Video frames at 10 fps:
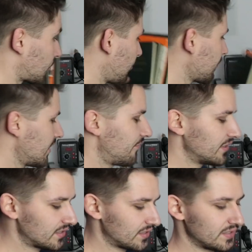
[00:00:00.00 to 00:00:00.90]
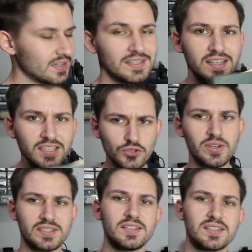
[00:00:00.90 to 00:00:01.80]
sure if it's an
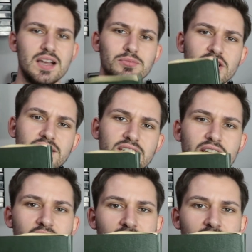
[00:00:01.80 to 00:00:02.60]
interesting subject.